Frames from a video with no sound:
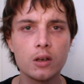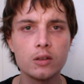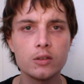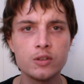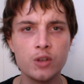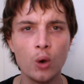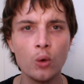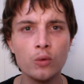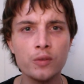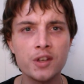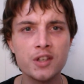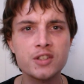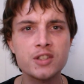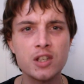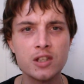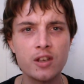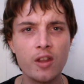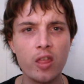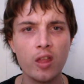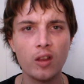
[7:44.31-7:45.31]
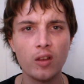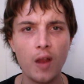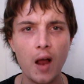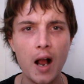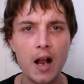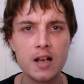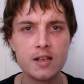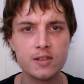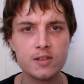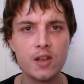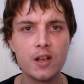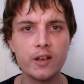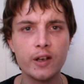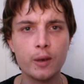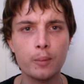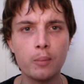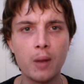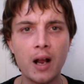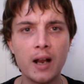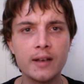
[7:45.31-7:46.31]
Don't listen to the lies that your
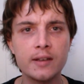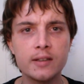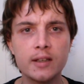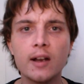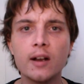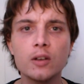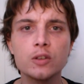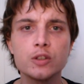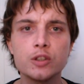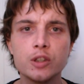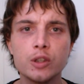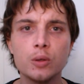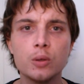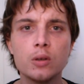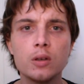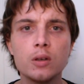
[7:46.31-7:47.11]
mind tells you.